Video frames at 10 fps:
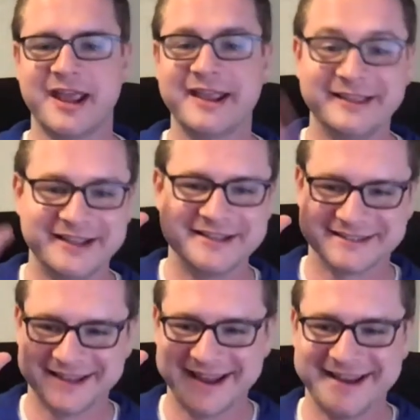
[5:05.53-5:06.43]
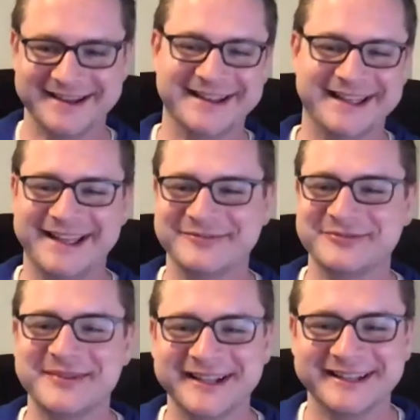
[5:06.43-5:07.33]
Hey, Liz. Hey,
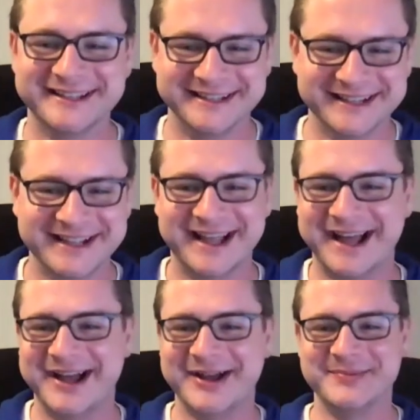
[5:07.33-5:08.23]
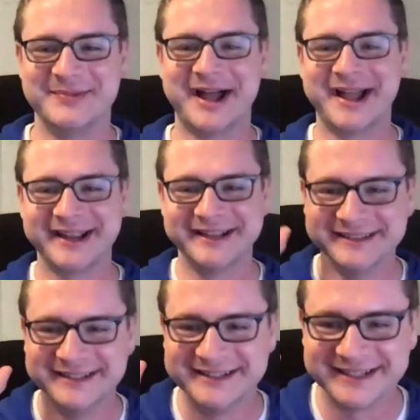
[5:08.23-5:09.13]
from England. Hi,
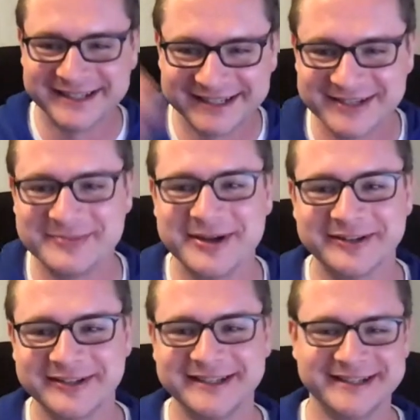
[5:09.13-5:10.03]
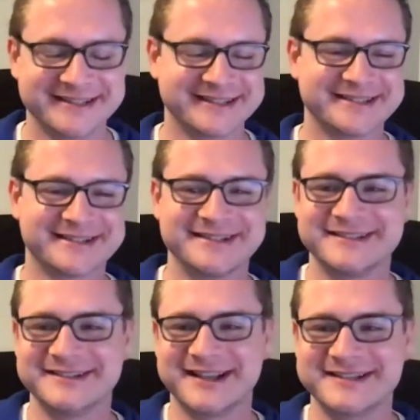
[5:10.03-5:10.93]
Linda and Marilee. It's good to
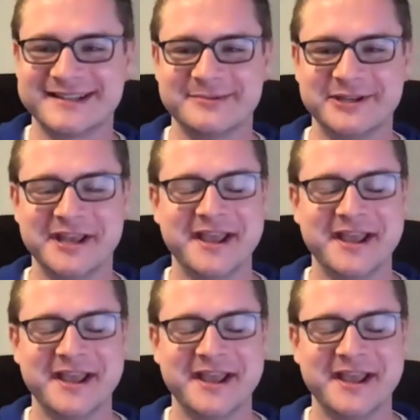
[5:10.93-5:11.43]
see you guys, Debbie.